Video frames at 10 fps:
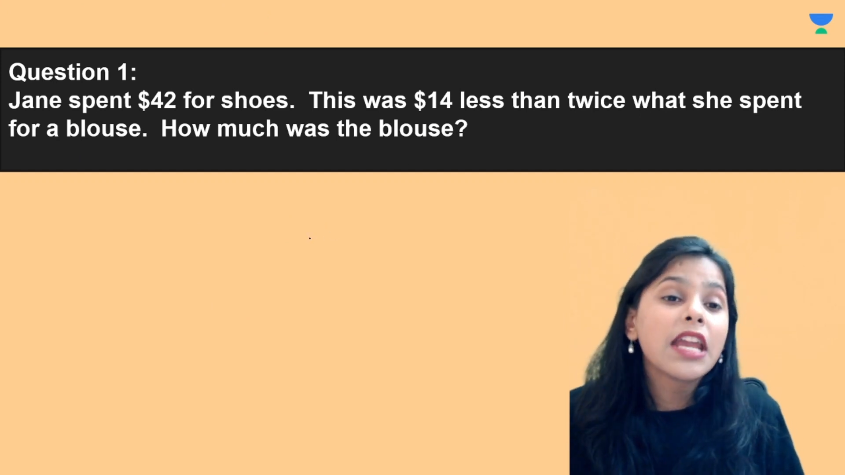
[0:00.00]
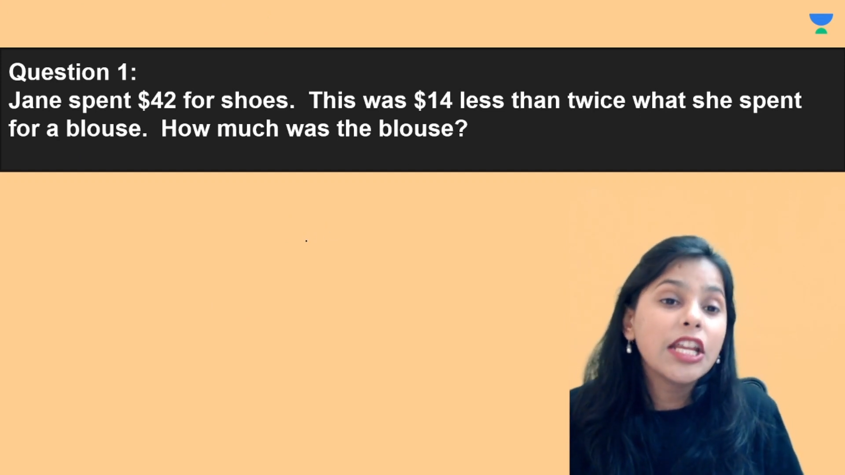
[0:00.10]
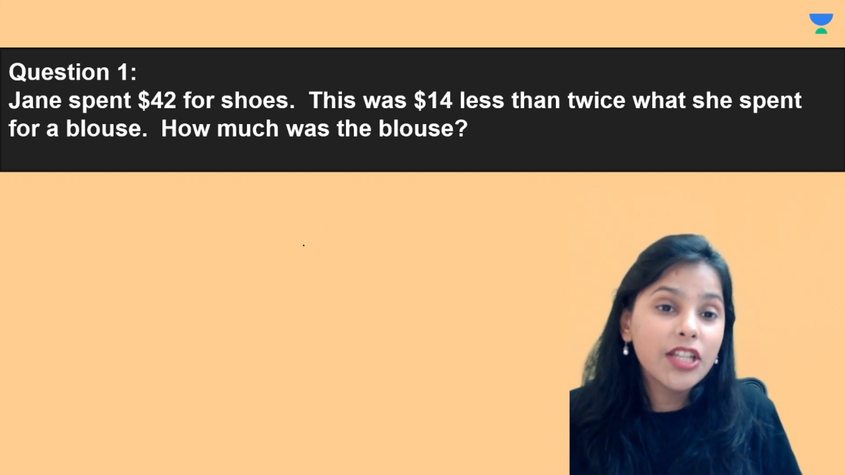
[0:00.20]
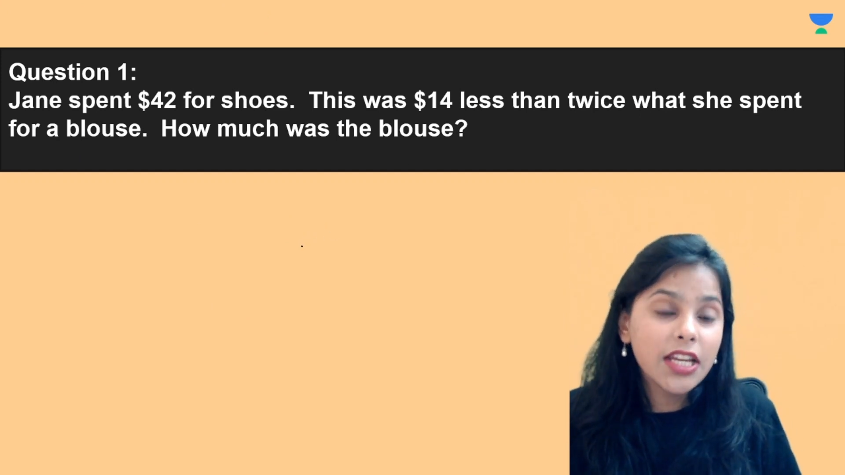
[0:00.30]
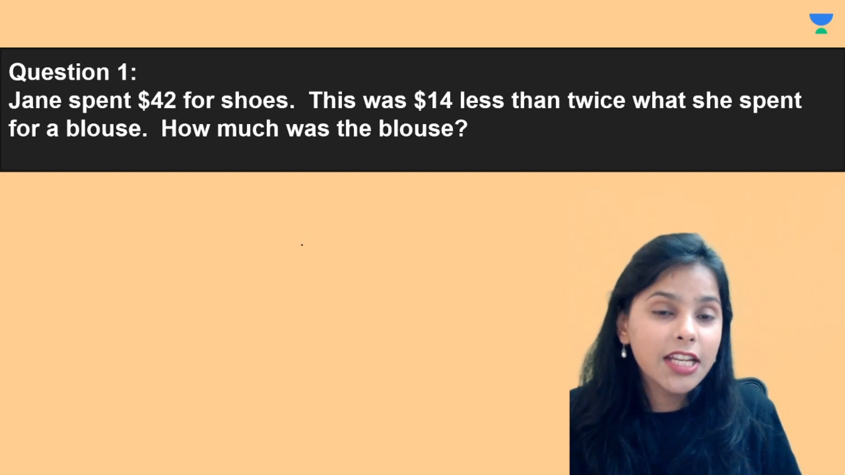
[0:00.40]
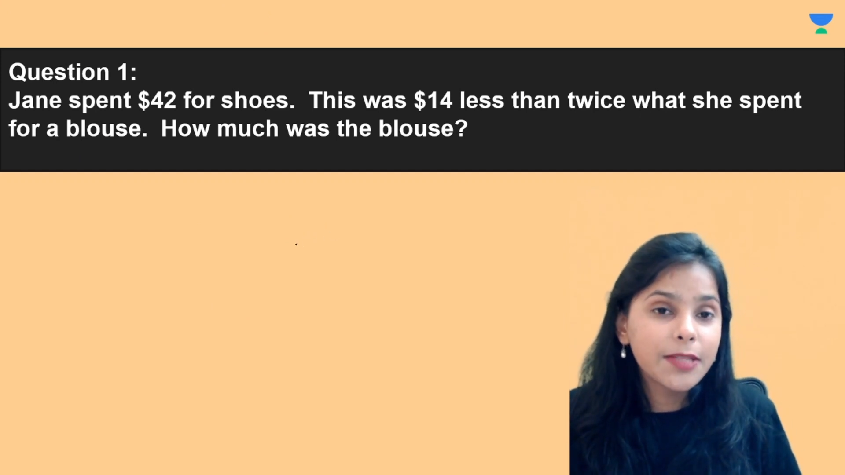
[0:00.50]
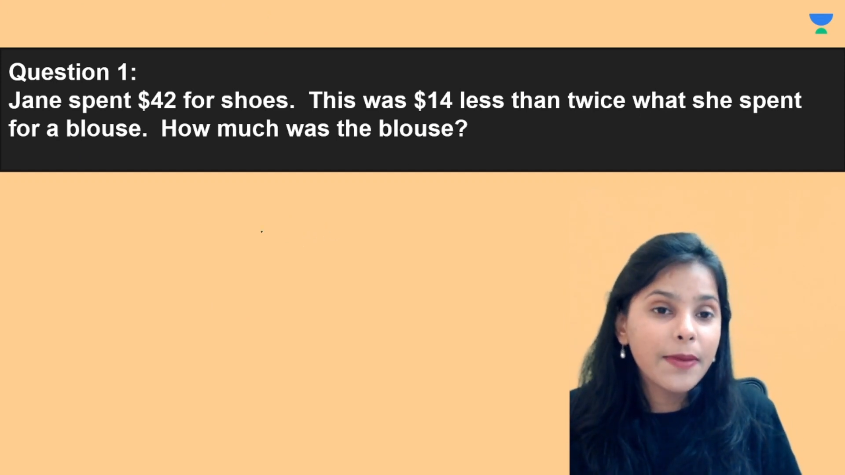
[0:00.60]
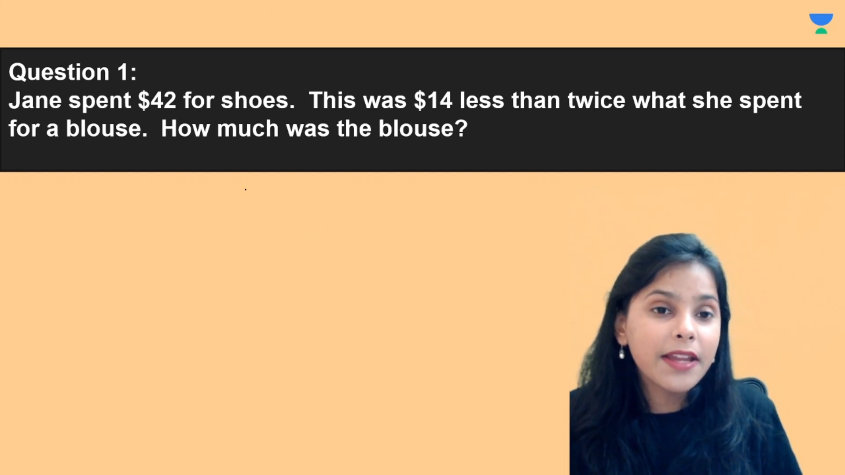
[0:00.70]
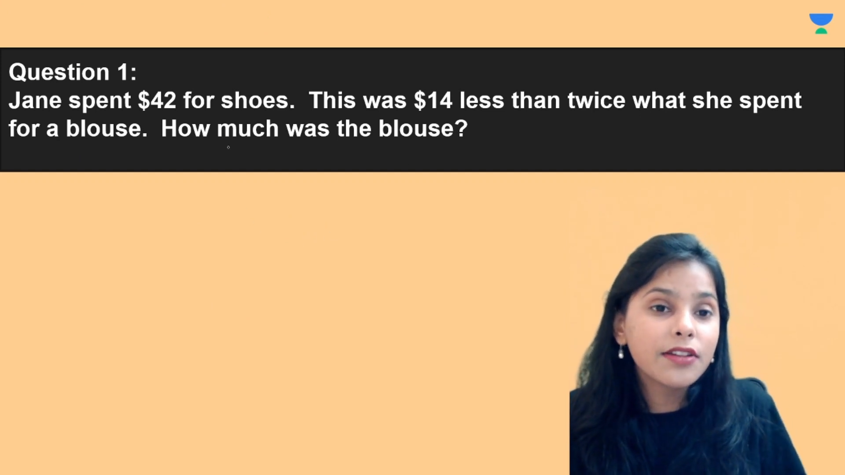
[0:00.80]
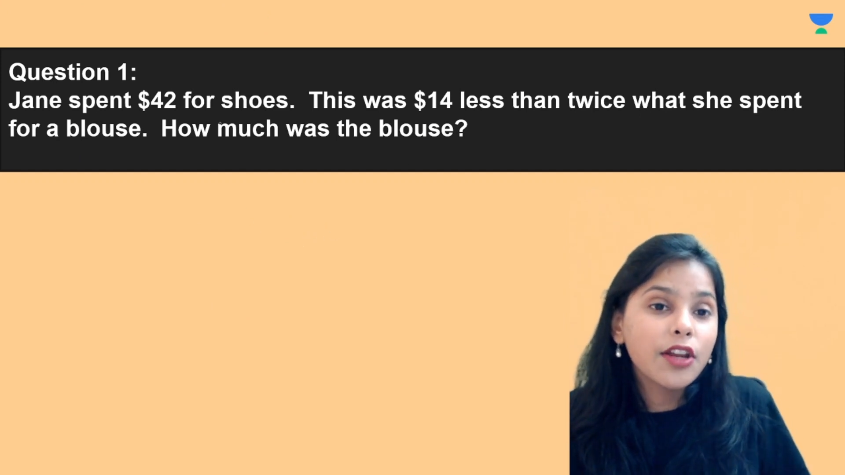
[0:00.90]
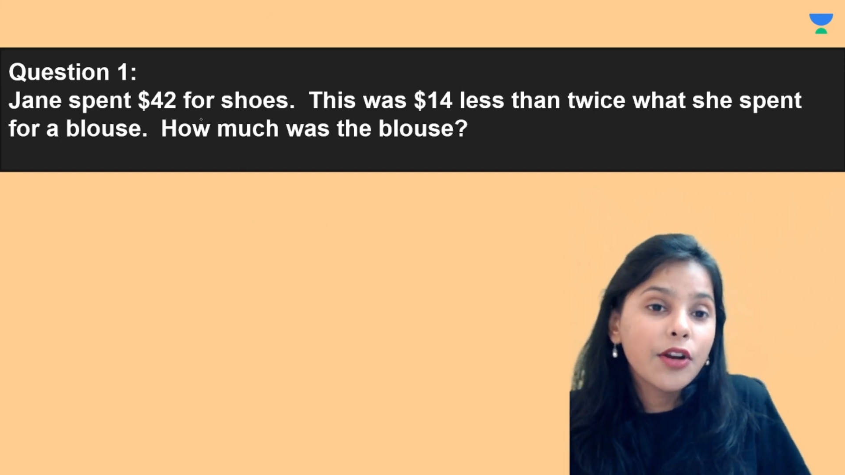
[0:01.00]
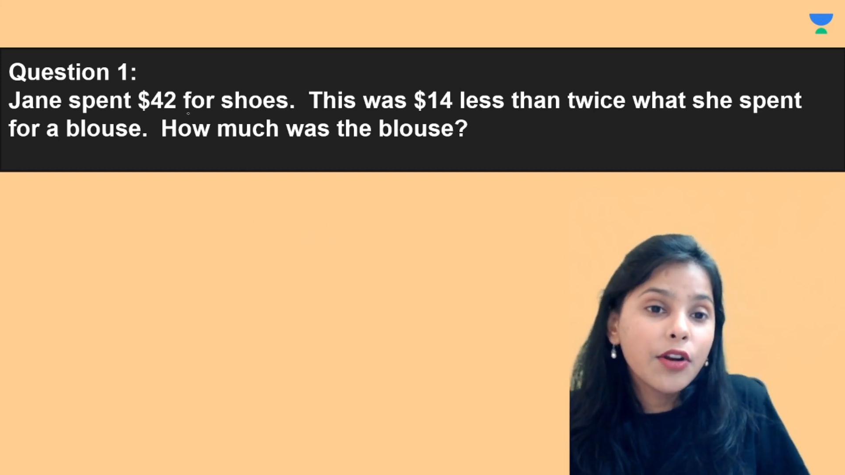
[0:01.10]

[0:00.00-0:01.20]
Jane spent